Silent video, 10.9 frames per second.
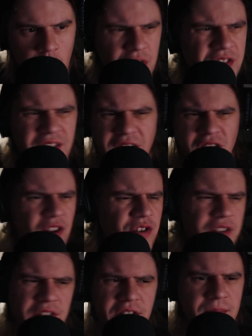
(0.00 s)
which essentially are
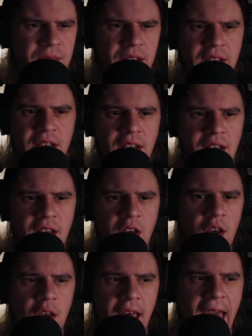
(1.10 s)
just
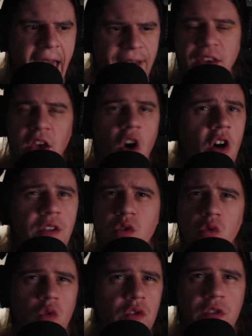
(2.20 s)
having all the
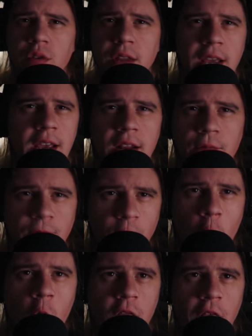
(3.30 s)
tools you need
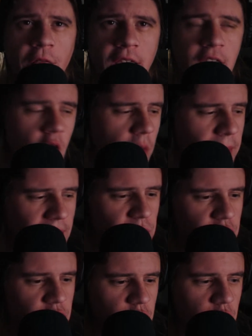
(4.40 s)
for the thing you're about to
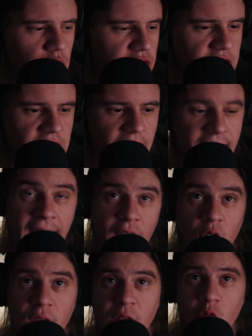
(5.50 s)
do, just like
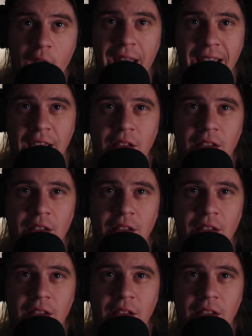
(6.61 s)
out and ready.